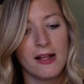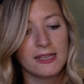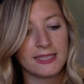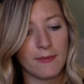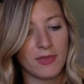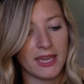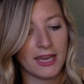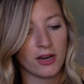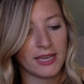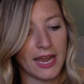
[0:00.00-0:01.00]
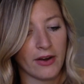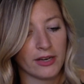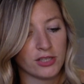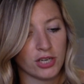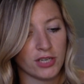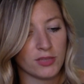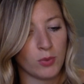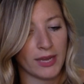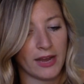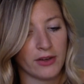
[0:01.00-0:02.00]
Same thing here, characters,
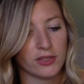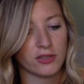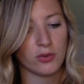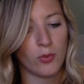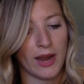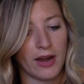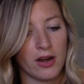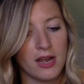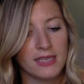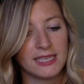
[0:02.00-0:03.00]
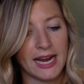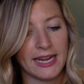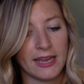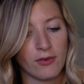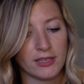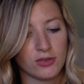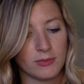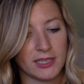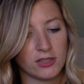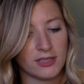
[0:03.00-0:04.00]
what characters are where, dining,
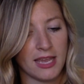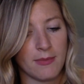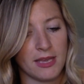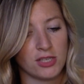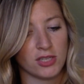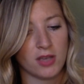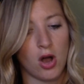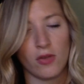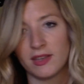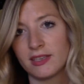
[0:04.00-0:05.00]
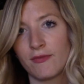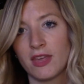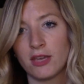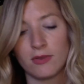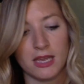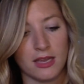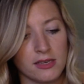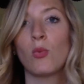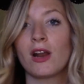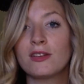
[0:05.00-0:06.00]
restrooms, entertainment, just all the stuff that you
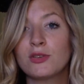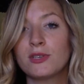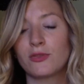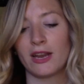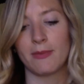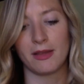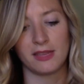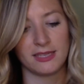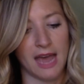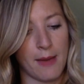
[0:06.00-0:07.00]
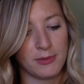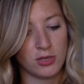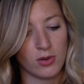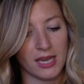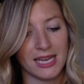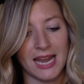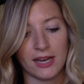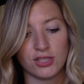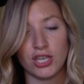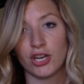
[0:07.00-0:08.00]
need. What also is great about this app is you can
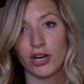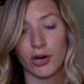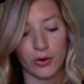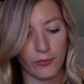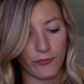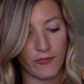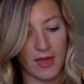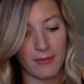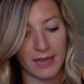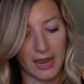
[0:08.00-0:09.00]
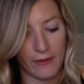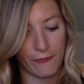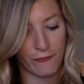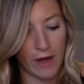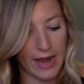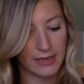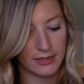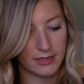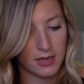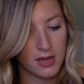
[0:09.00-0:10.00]
connect to your family and
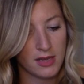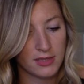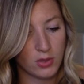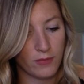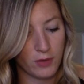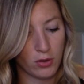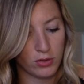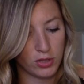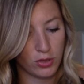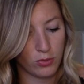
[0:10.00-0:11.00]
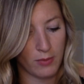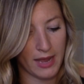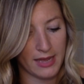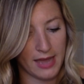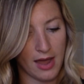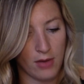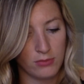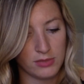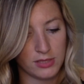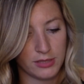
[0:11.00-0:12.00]
friends. So if you go to my
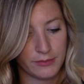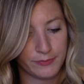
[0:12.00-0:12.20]
account,